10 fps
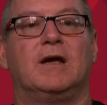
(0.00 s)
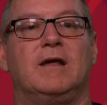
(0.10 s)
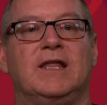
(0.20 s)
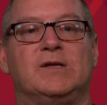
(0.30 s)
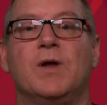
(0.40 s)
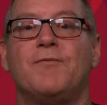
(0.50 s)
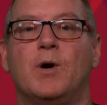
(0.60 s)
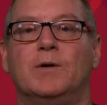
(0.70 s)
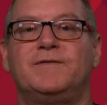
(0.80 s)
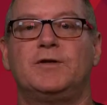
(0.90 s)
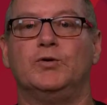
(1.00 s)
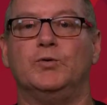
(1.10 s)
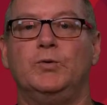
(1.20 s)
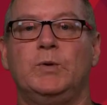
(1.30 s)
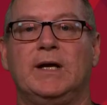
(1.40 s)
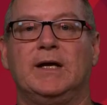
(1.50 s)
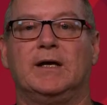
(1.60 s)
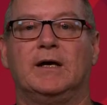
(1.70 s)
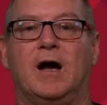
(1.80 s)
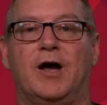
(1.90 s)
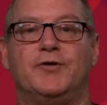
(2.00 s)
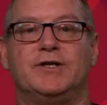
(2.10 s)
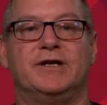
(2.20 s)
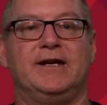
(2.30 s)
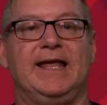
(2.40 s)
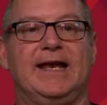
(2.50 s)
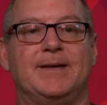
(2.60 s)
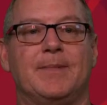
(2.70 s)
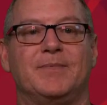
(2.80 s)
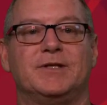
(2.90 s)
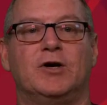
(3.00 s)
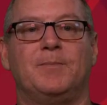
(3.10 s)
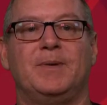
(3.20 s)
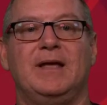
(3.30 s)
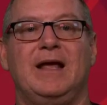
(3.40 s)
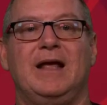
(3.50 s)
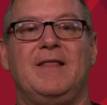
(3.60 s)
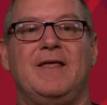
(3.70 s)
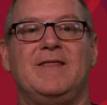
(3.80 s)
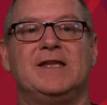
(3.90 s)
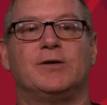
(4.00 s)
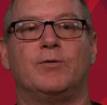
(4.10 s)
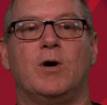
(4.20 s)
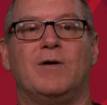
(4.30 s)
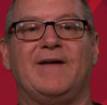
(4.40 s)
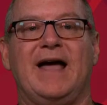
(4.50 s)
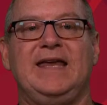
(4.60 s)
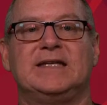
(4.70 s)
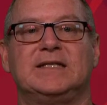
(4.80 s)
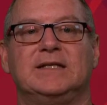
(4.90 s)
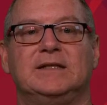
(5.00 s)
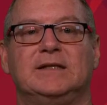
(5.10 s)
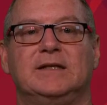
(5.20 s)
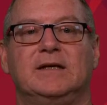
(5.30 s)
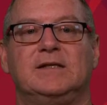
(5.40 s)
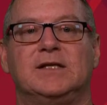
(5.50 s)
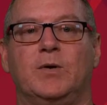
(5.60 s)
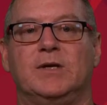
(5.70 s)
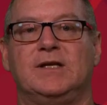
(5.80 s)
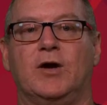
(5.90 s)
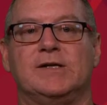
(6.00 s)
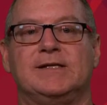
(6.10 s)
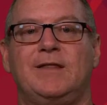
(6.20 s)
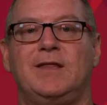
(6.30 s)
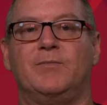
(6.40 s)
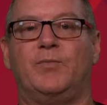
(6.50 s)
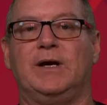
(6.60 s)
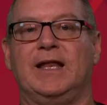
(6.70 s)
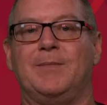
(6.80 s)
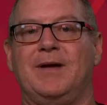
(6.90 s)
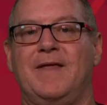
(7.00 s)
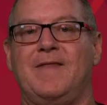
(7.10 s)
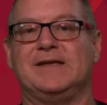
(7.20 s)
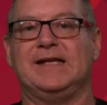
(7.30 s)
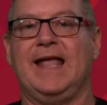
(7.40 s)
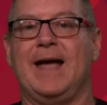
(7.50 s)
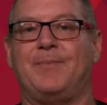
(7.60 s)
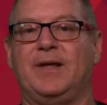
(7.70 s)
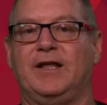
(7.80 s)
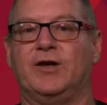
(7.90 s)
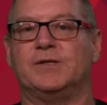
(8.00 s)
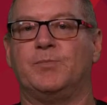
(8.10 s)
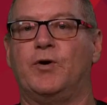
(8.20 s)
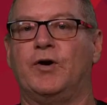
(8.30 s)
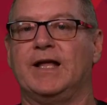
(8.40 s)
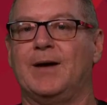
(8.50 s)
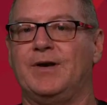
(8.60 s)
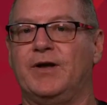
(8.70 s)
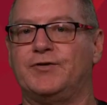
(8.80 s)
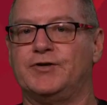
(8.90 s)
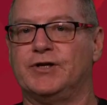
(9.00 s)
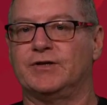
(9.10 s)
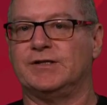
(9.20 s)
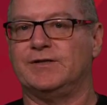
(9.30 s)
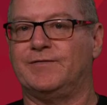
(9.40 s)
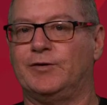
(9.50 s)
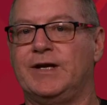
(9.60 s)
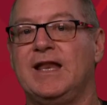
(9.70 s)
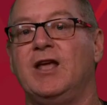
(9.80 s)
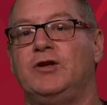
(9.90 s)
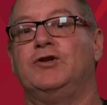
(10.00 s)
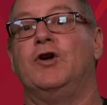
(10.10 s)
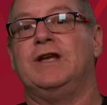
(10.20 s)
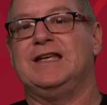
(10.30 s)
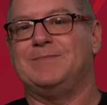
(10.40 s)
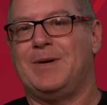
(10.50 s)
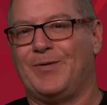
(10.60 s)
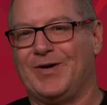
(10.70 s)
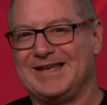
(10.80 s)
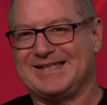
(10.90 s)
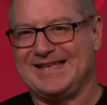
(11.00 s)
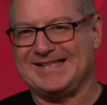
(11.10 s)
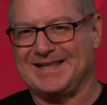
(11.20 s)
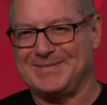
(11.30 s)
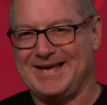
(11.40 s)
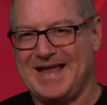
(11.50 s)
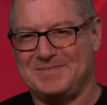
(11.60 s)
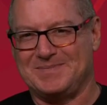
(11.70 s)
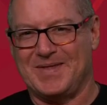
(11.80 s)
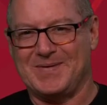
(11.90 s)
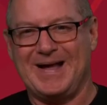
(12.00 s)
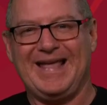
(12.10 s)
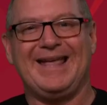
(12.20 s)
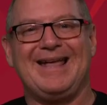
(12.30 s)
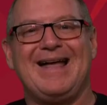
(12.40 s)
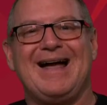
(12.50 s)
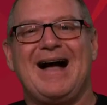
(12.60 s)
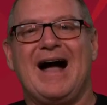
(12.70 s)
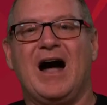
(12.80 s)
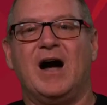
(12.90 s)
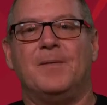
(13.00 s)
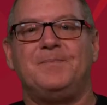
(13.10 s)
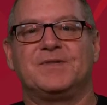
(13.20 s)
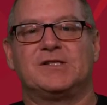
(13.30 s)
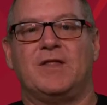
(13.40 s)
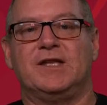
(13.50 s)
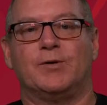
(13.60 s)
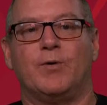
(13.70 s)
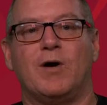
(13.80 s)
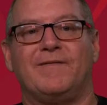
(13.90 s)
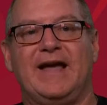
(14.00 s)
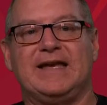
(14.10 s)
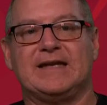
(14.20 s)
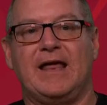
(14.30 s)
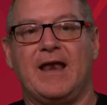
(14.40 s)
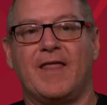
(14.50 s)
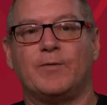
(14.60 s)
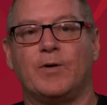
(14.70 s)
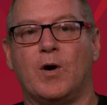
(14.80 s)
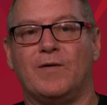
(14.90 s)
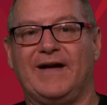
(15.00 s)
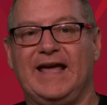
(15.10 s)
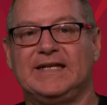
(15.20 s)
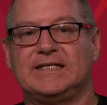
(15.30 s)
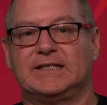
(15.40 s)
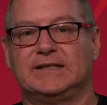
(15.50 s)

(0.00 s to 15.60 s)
there's one row of 2, hydrogen and helium up the top, and then there's a row of 8. So it goes lithium, beryllium, and then there's a gap, and it goes boron, carbon, nitrogen, oxygen, fluorine. You don't need to memorize these element names, by the way. So there's a row of 8, another row of 8,